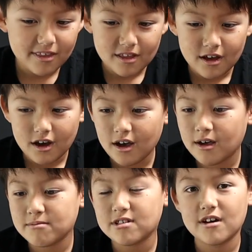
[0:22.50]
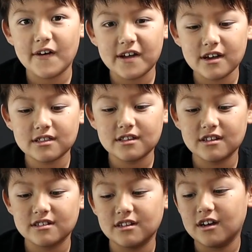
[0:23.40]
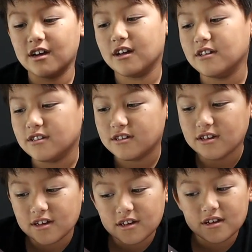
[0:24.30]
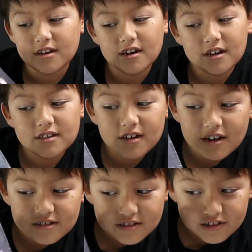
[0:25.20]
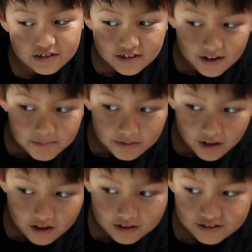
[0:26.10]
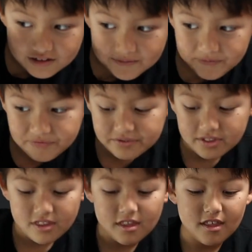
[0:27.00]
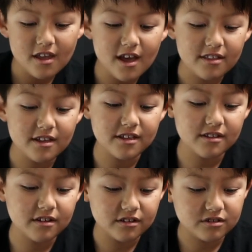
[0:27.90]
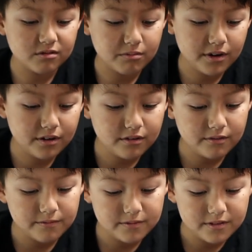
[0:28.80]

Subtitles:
So I got this dig a dozen gem blocks. And then there's 12